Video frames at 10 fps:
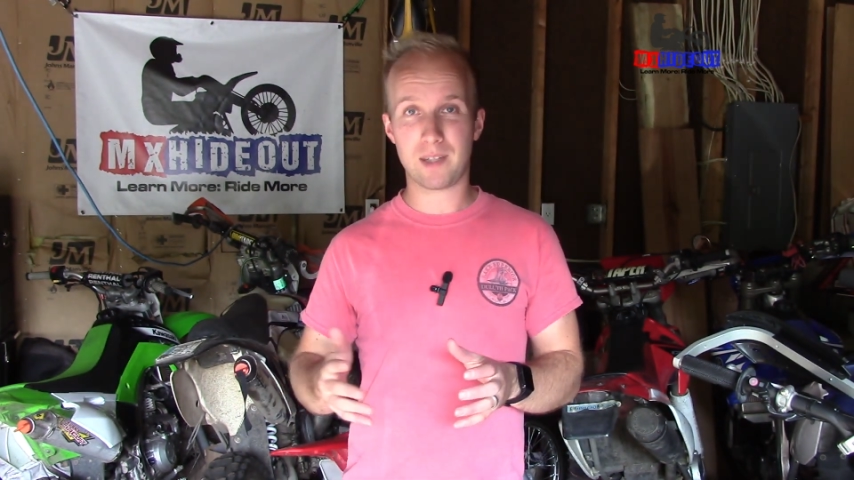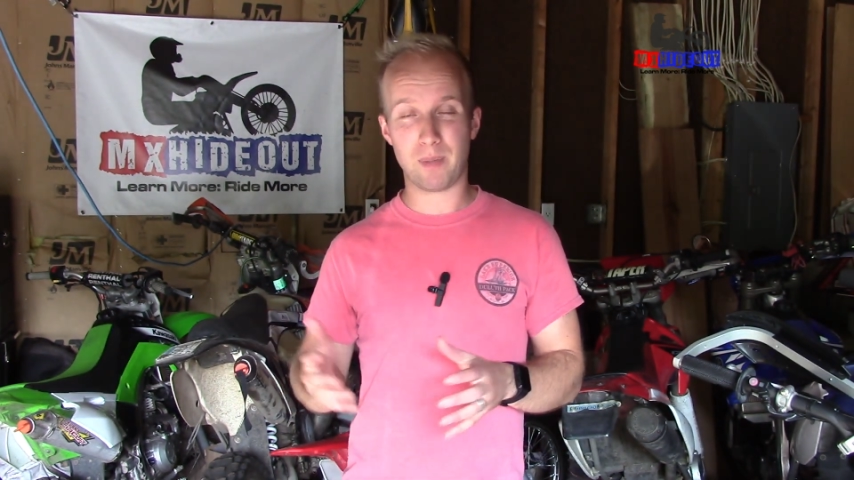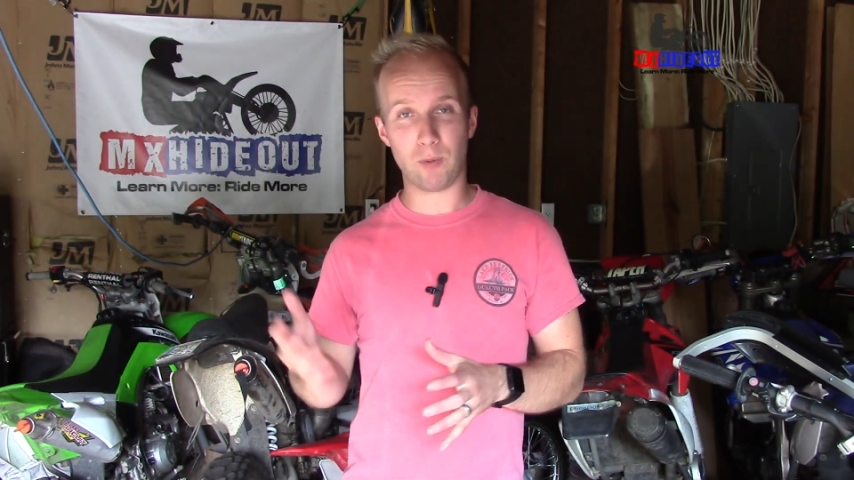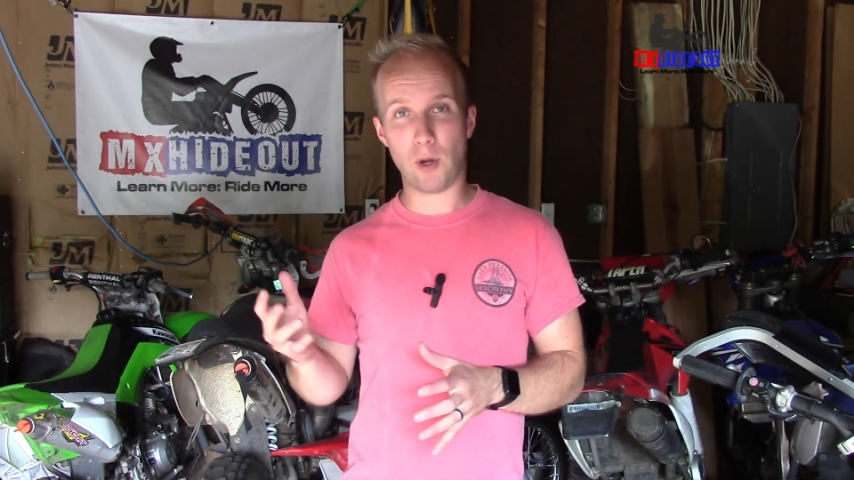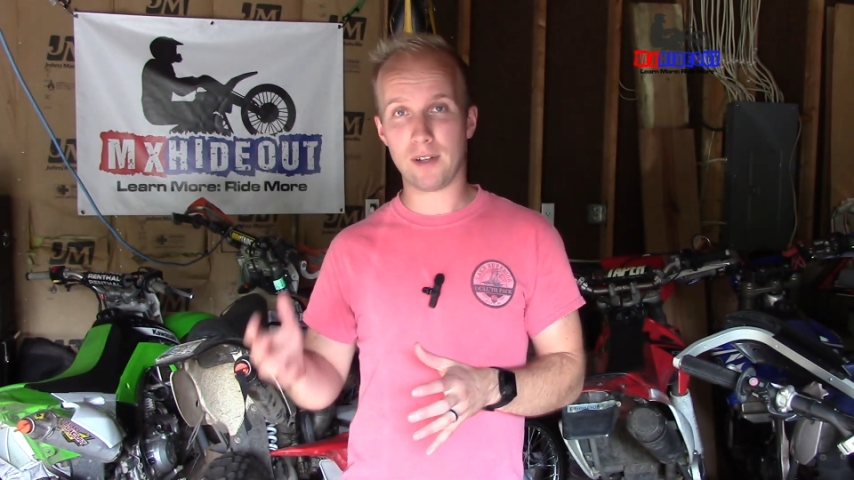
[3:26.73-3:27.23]

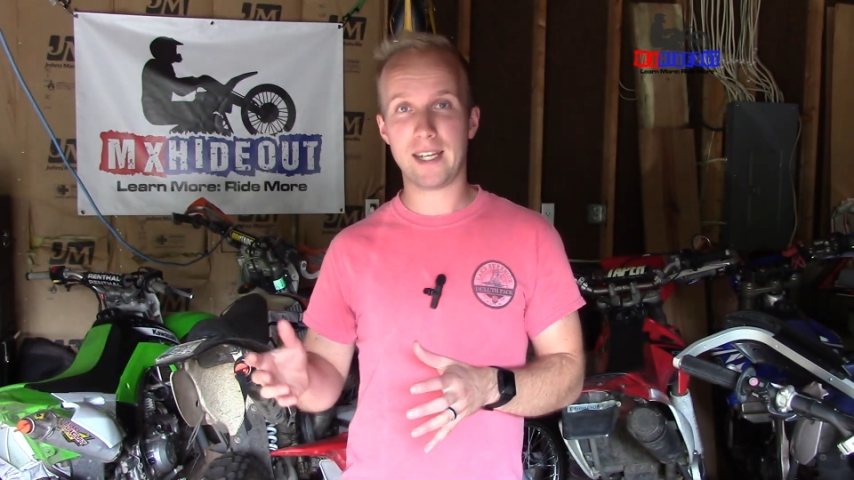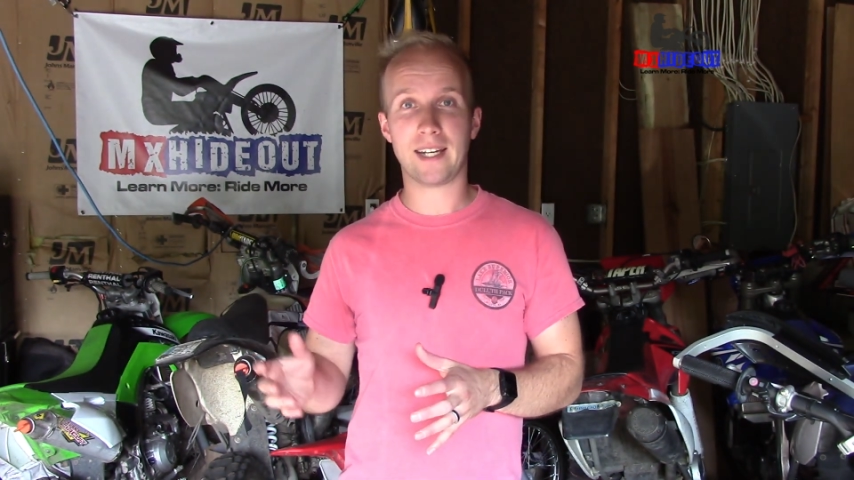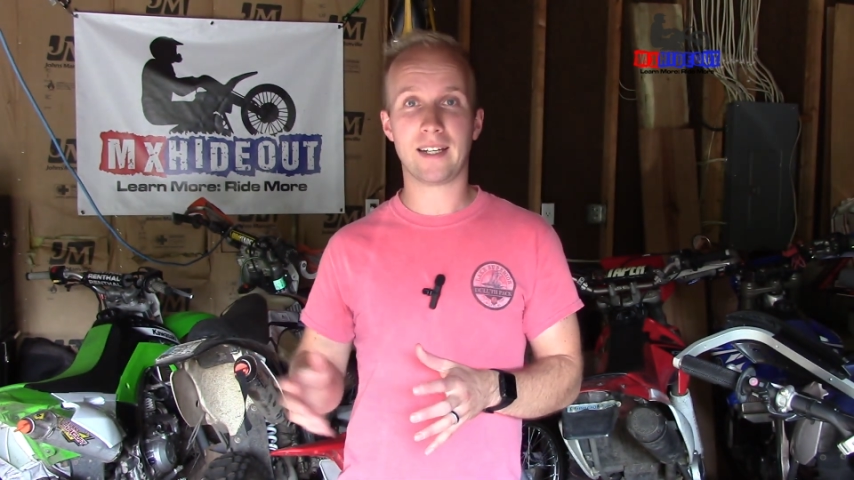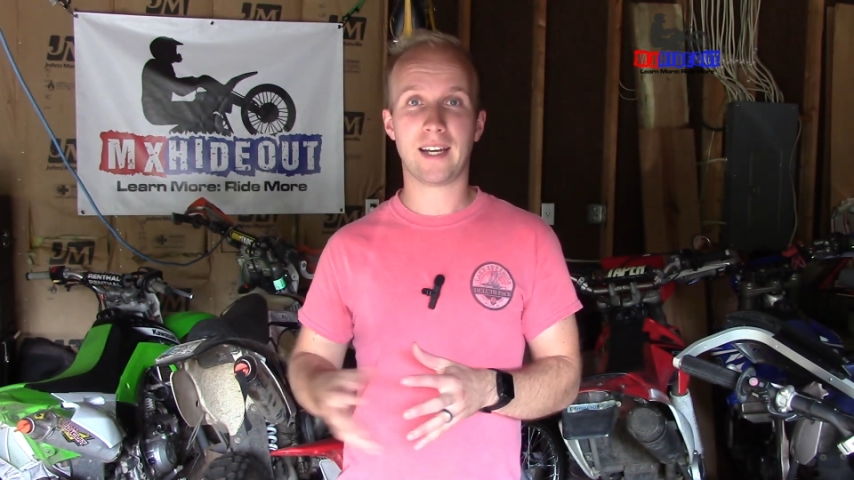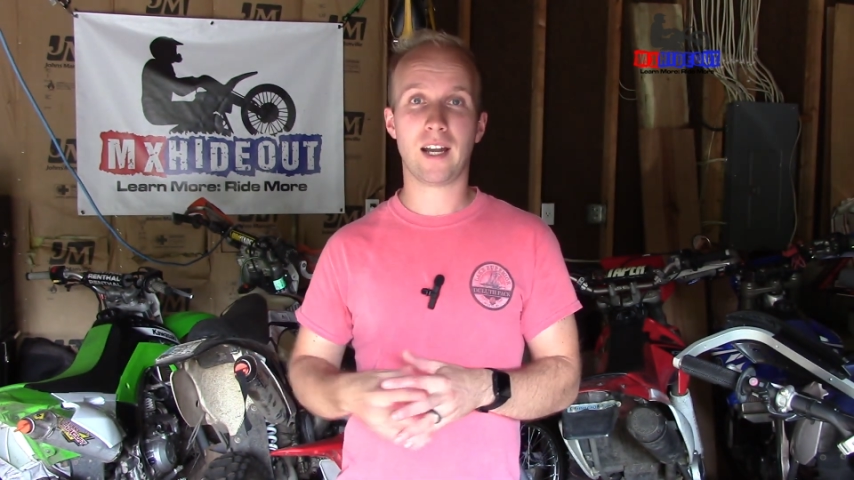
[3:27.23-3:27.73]
been well
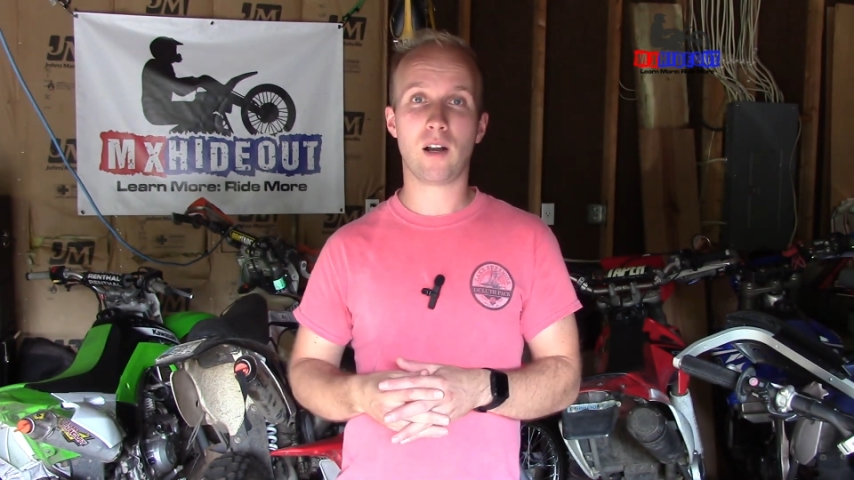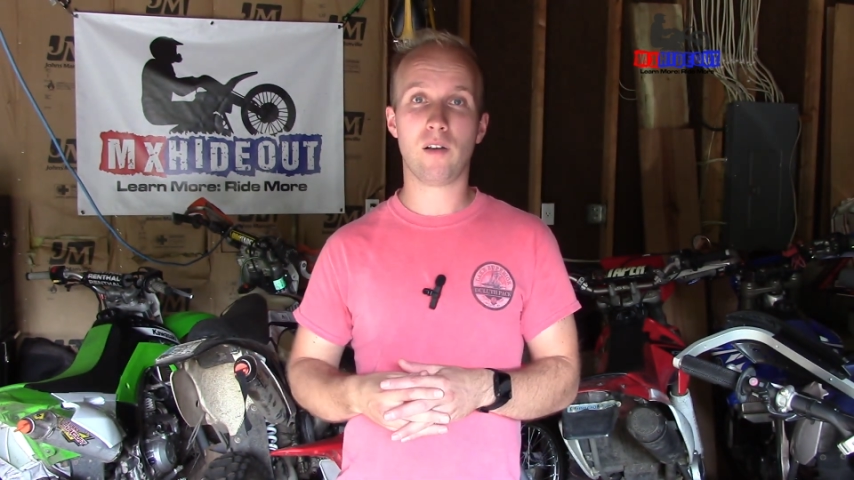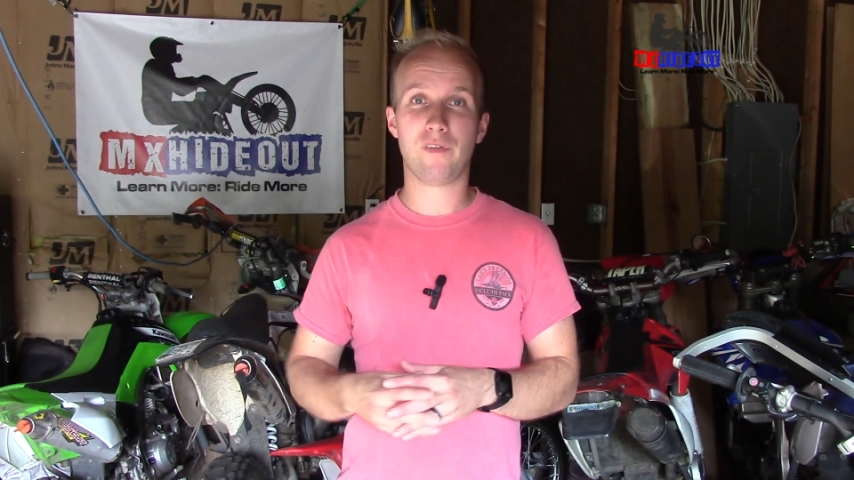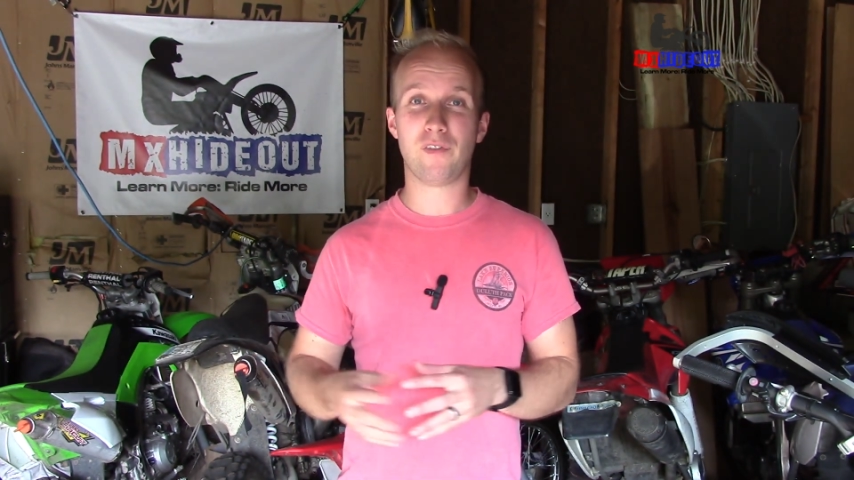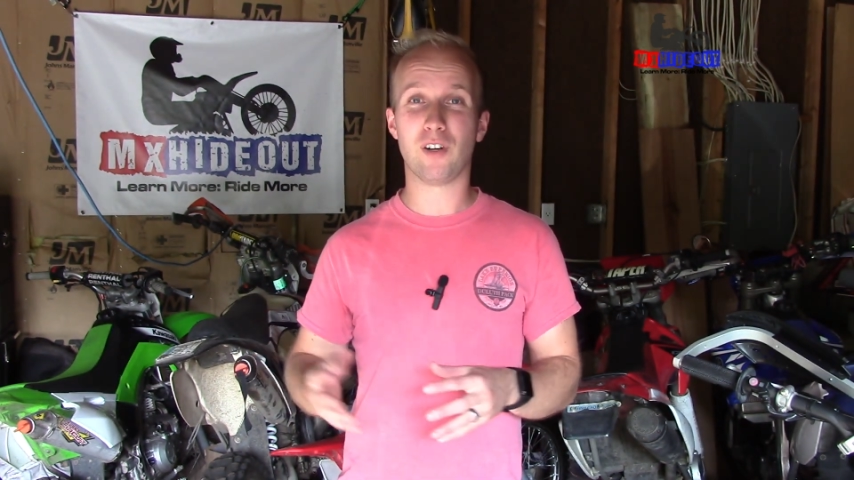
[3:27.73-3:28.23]
taken care
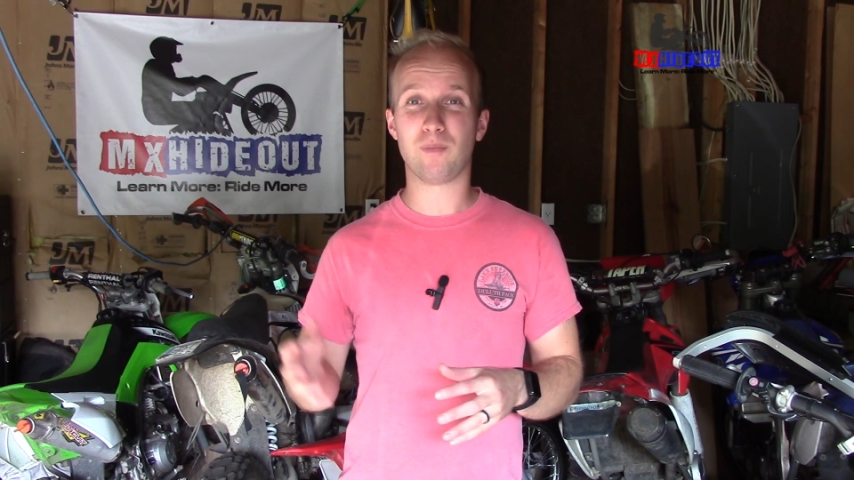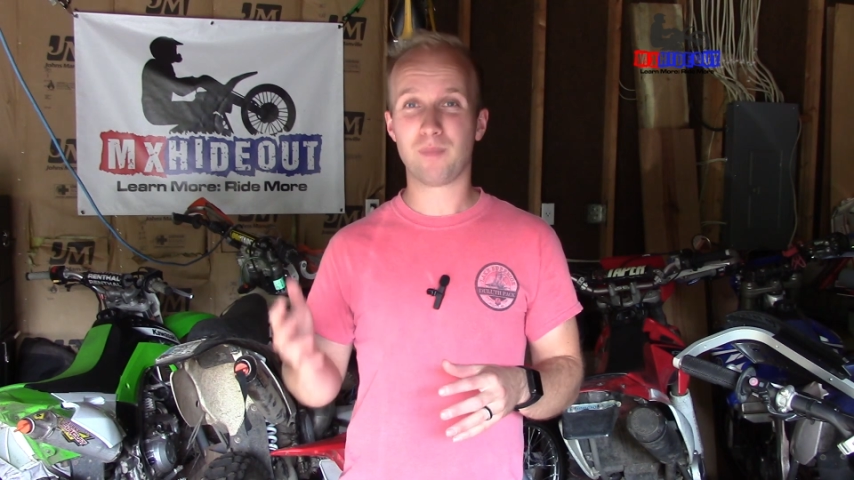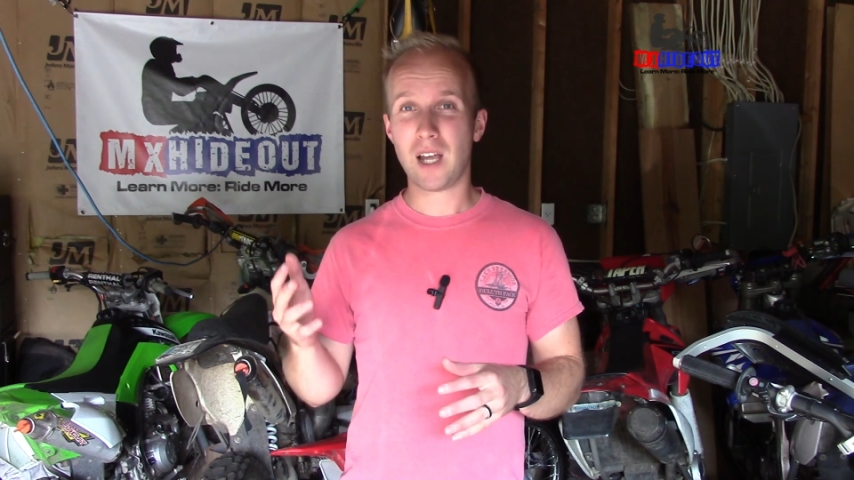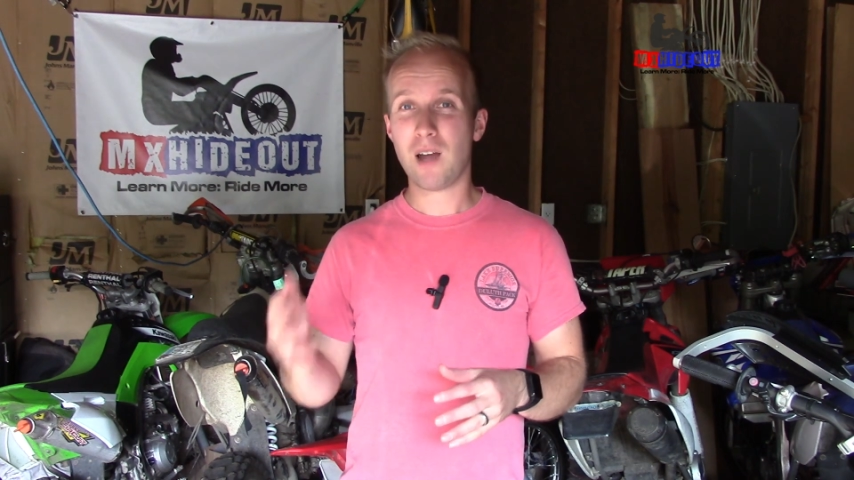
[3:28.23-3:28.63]
of for